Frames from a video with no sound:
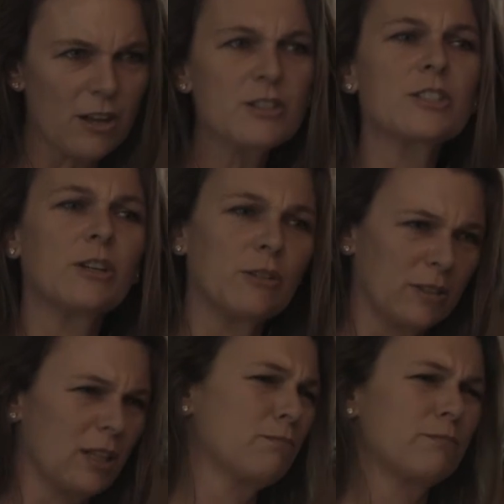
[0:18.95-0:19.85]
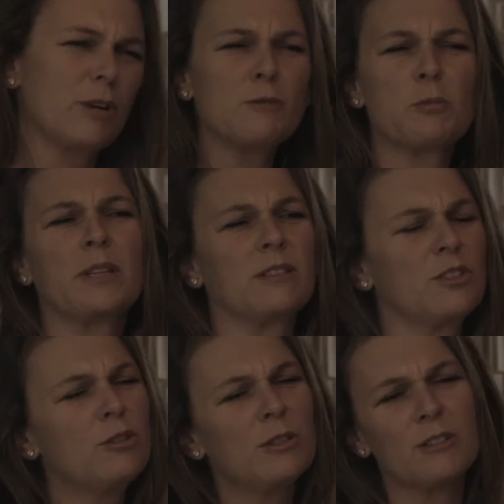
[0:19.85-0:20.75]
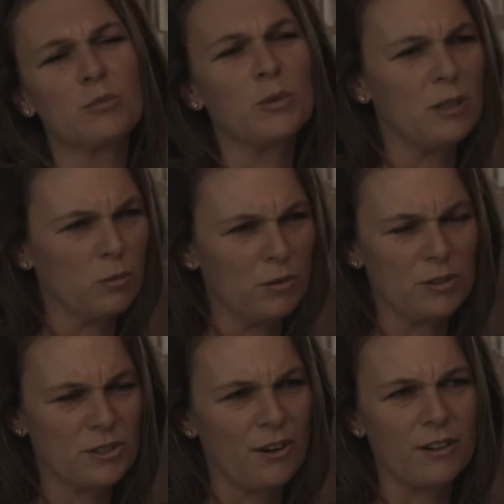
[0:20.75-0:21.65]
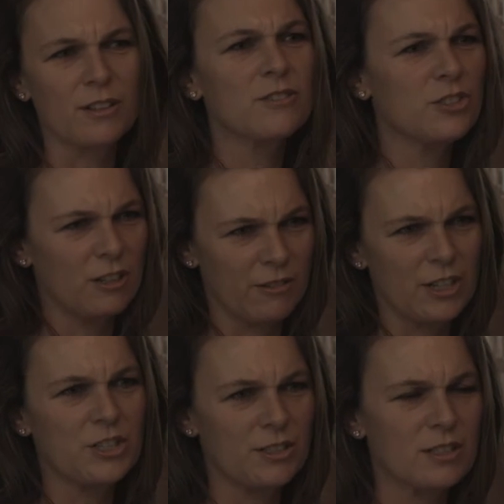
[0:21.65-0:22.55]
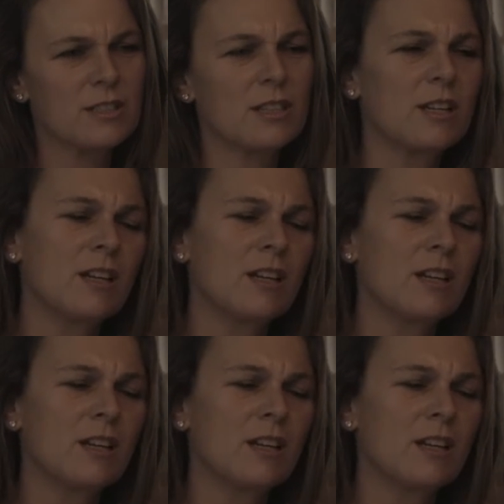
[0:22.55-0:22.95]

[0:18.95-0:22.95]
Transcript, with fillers: Also, like probably, who knows when the wound started, generations.